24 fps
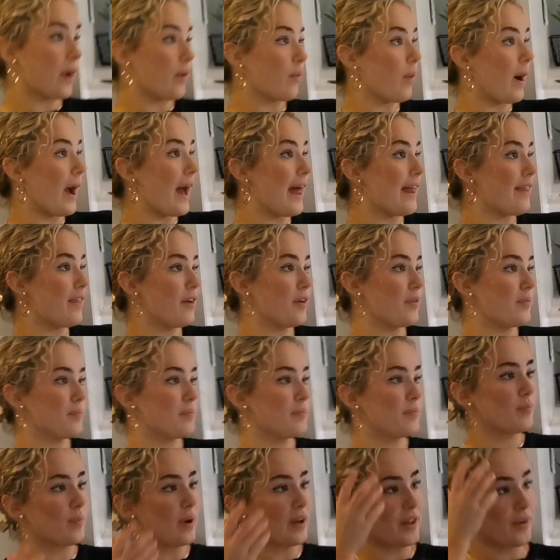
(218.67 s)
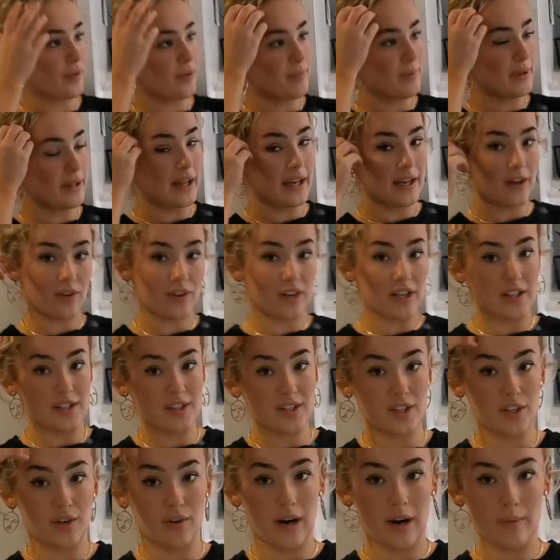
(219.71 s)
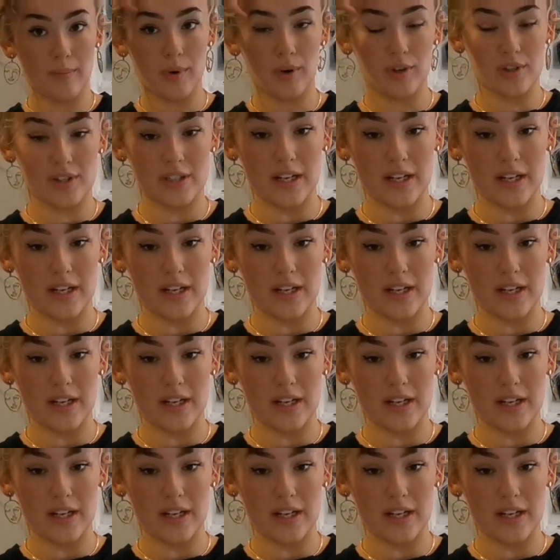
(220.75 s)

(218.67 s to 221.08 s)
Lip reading: I wear them, whether it be like on Instagram or